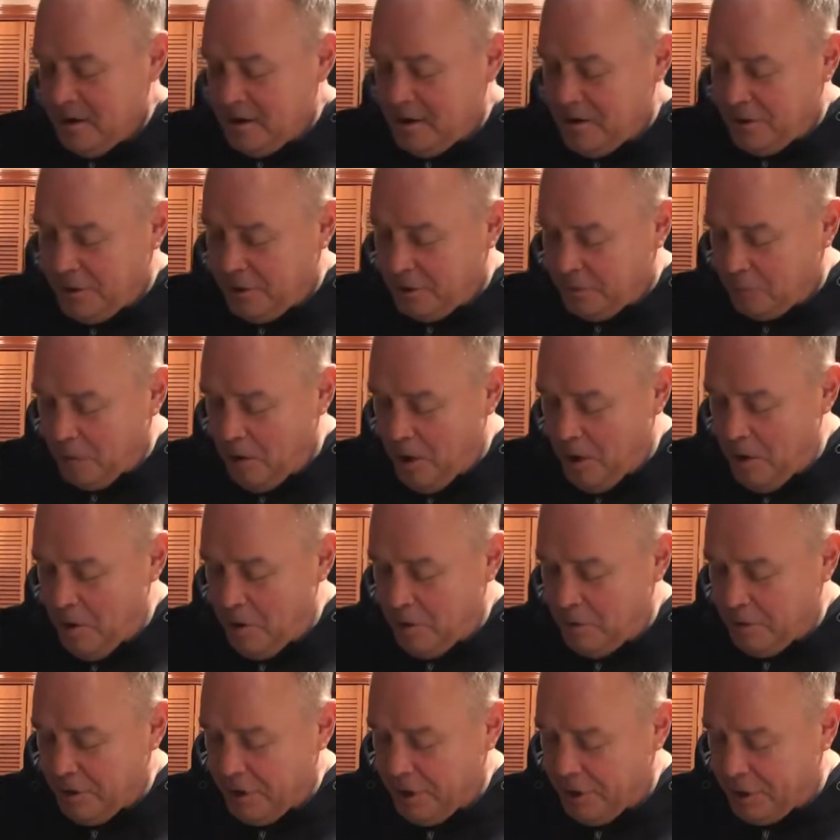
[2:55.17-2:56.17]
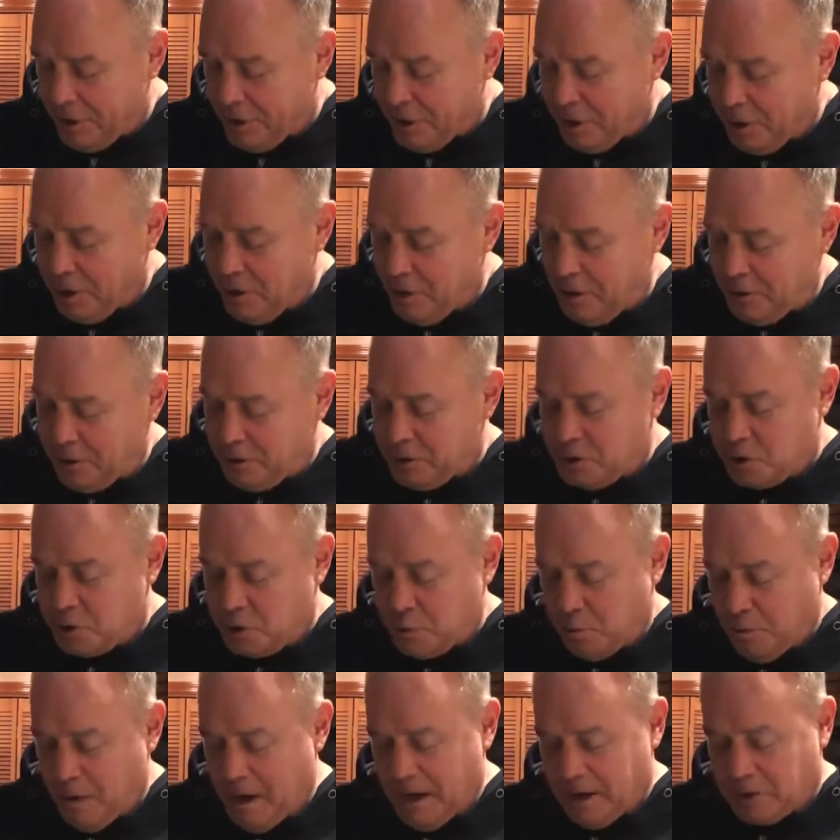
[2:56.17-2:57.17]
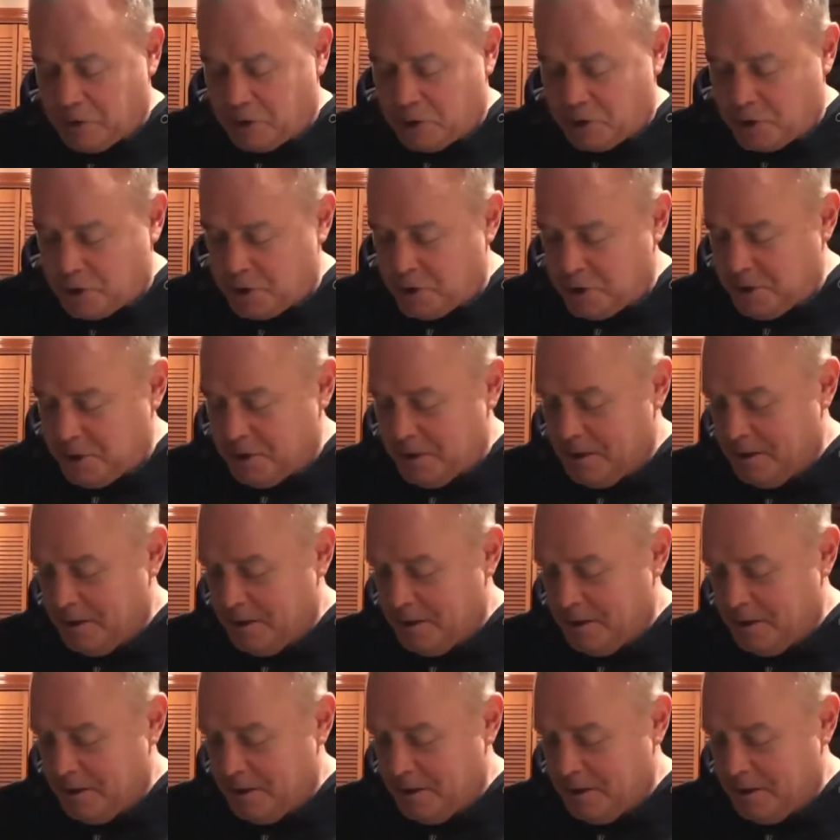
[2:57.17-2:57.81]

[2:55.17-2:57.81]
Throw the third switch!